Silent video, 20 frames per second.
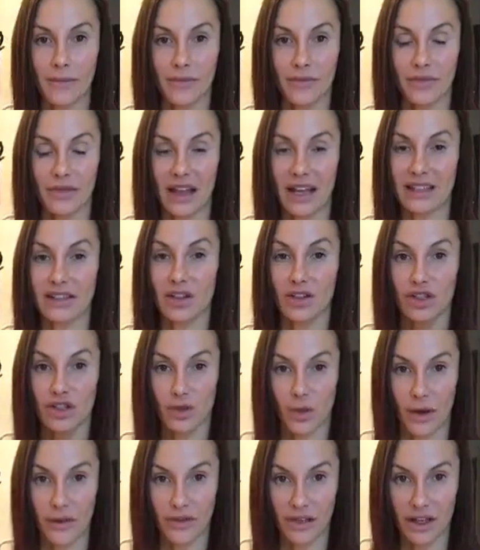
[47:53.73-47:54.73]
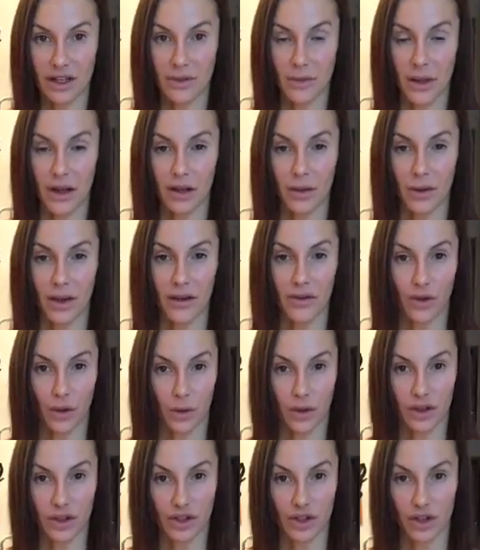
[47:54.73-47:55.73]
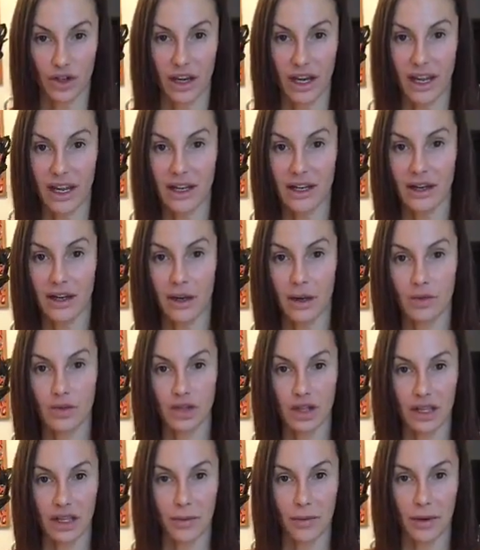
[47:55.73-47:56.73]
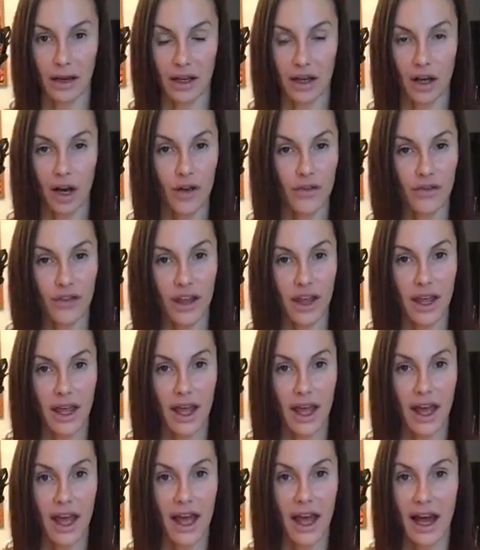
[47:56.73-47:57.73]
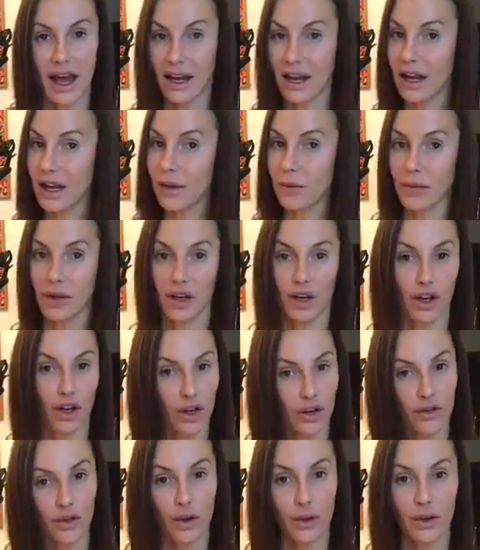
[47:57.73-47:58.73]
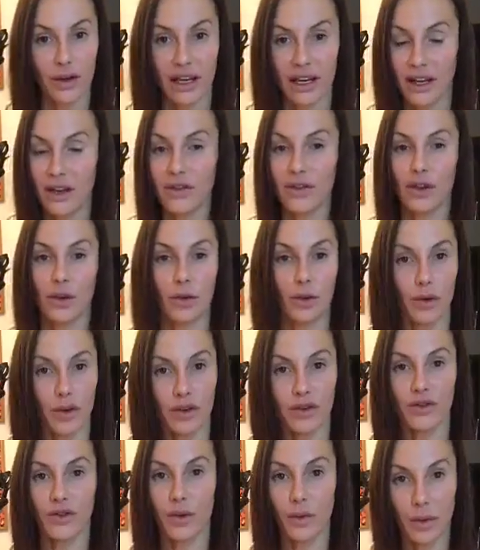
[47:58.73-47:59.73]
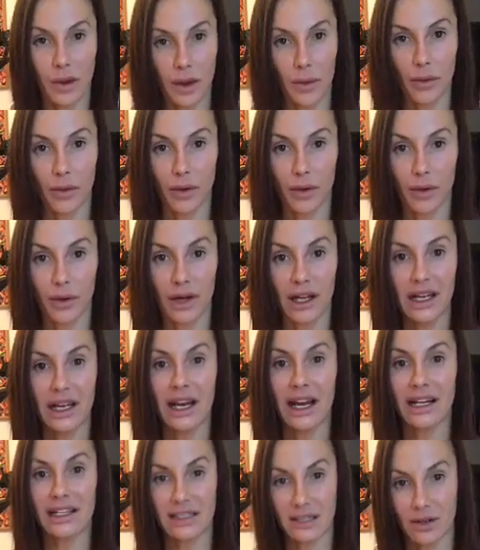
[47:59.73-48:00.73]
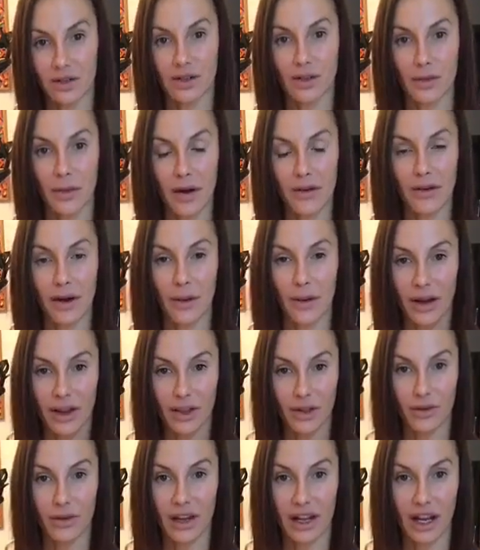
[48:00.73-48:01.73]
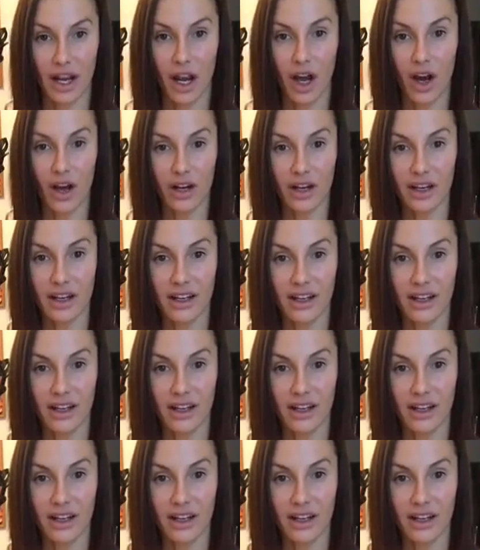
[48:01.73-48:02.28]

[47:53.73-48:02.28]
That's on Sweatflix, by the way, if you want to join in. I'm drinking black coffee, and I am going to love you and leave you, beautiful people, until tomorrow at 3 o'clock.